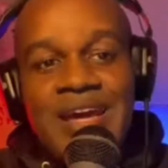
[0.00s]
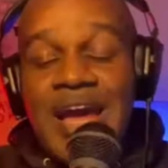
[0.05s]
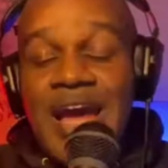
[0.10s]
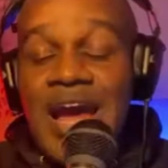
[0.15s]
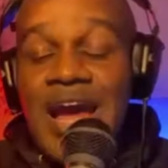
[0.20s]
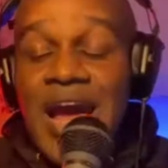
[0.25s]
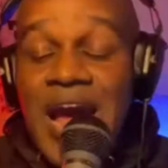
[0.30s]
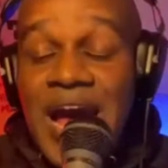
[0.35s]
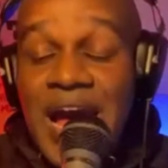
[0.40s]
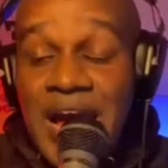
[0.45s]

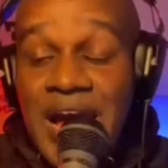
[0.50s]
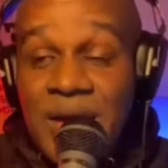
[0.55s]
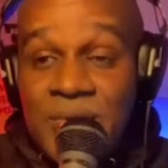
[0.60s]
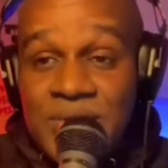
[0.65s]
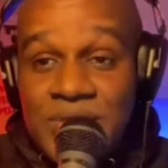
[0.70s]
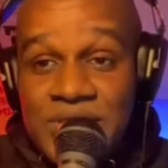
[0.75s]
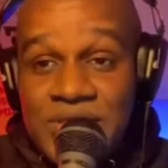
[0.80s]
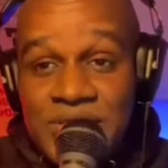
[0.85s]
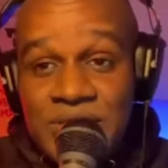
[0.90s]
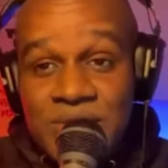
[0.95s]
I
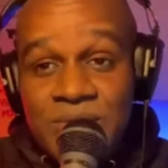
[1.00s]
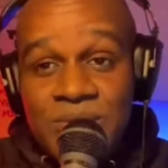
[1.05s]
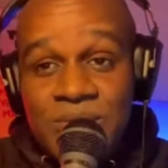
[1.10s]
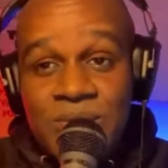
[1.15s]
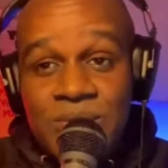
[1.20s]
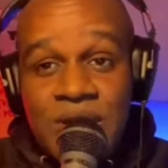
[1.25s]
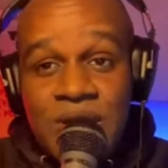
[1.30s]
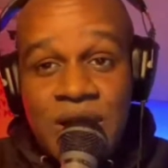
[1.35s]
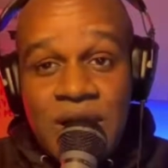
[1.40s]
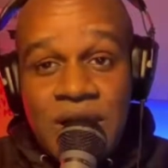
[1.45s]
was the
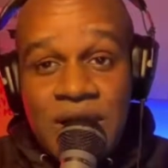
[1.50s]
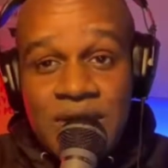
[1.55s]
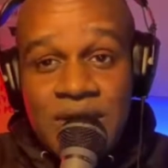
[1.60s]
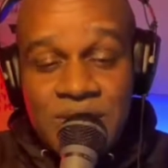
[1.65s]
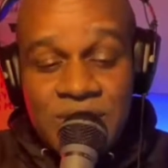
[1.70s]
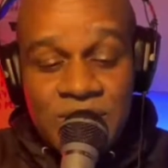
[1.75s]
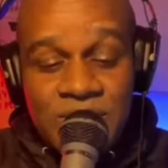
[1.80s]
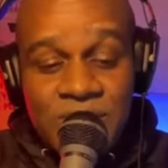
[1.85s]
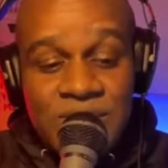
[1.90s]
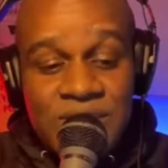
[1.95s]
one
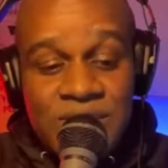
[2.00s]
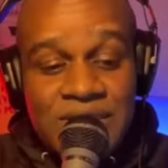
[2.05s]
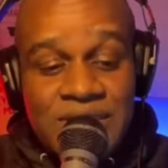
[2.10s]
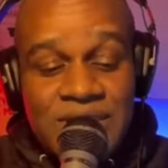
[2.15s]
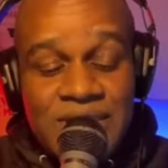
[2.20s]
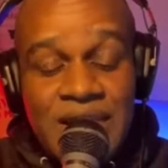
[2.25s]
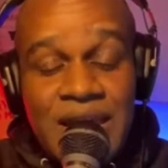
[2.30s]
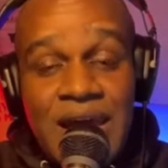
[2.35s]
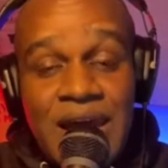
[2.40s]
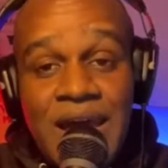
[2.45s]
who
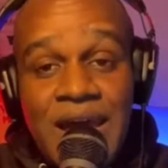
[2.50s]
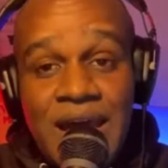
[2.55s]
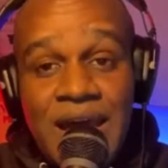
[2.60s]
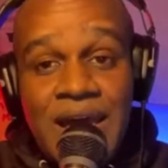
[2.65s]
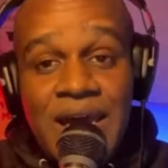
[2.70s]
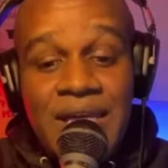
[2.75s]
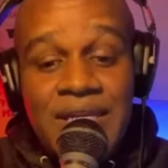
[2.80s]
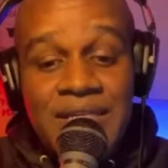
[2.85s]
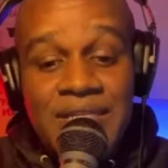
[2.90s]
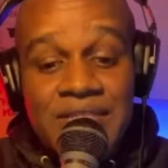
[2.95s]

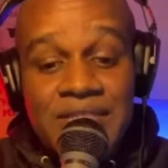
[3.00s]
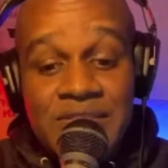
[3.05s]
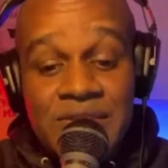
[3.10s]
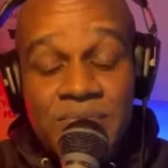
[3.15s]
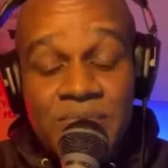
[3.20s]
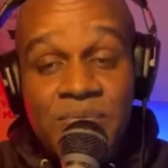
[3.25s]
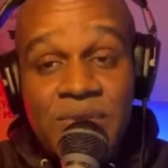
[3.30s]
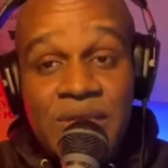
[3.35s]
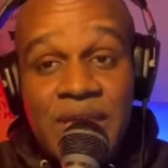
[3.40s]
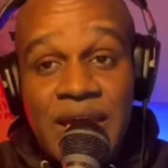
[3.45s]
decided to
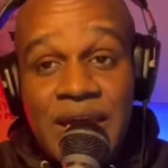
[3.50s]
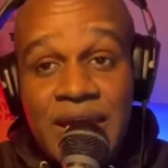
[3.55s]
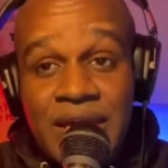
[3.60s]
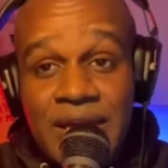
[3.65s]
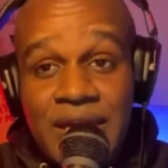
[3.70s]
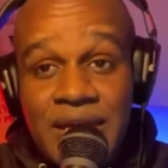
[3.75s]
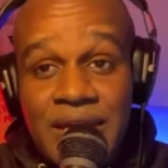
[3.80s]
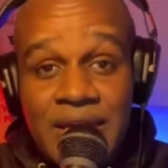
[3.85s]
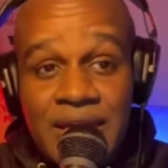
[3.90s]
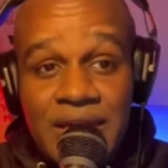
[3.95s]
play
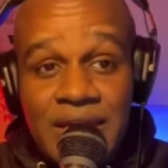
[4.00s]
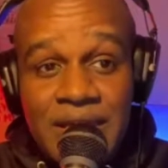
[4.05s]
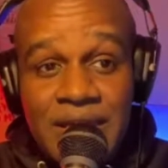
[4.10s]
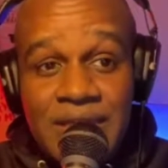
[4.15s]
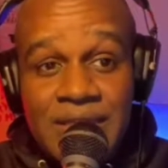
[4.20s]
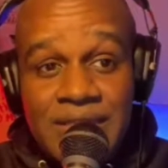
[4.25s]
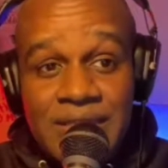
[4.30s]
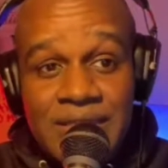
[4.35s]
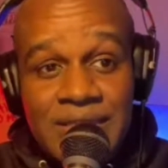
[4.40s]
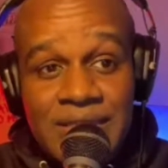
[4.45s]

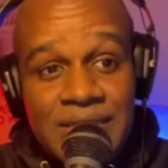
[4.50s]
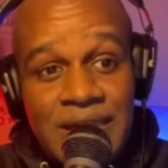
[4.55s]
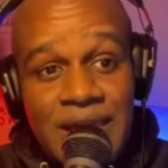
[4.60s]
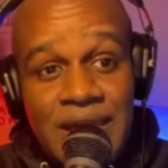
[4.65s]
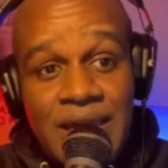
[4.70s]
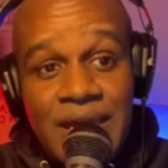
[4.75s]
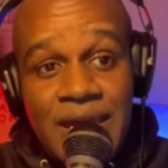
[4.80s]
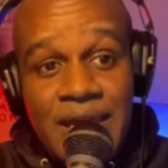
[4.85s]
it safe.